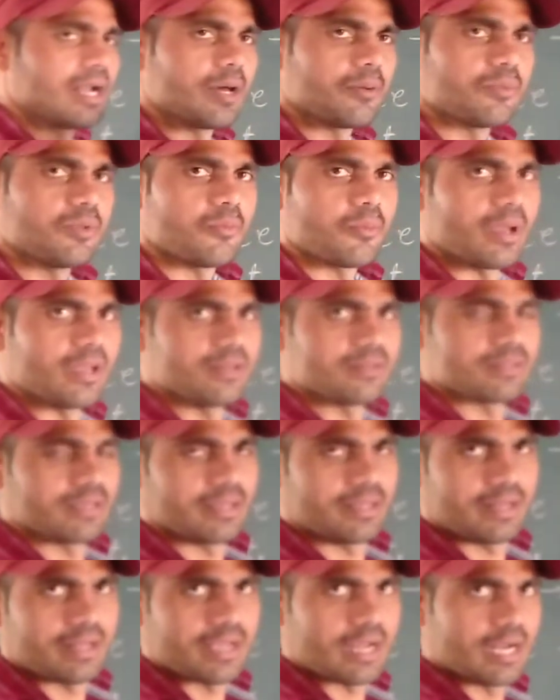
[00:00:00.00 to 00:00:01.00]
of the maize,
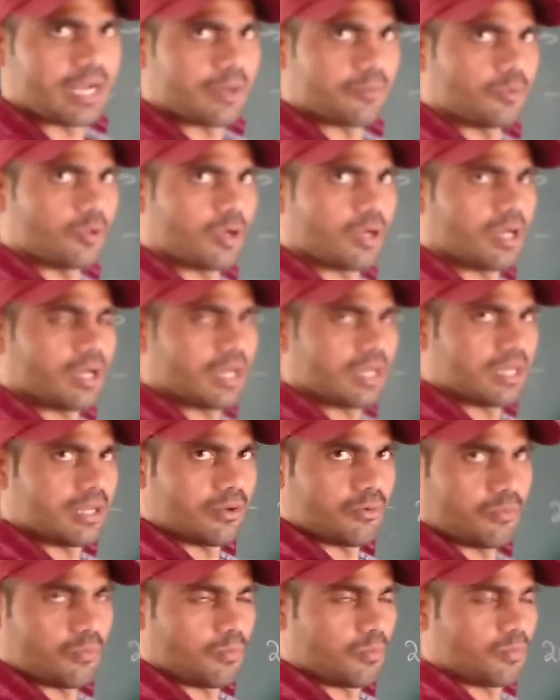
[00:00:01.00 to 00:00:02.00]
any kind of
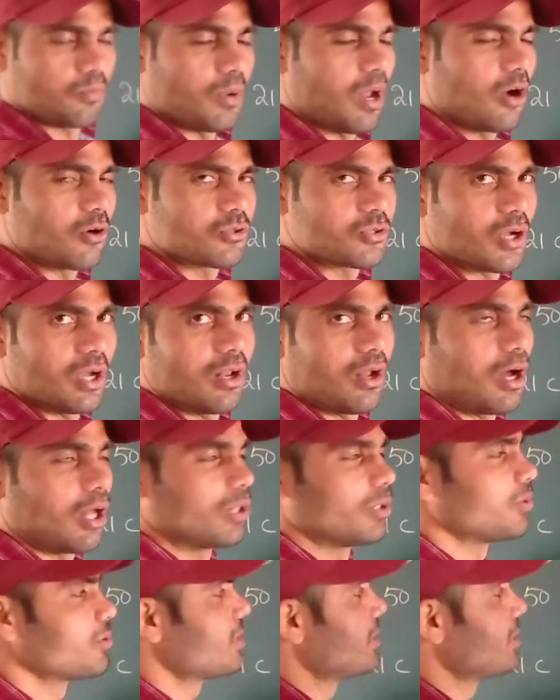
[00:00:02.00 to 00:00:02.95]
the black soil, all those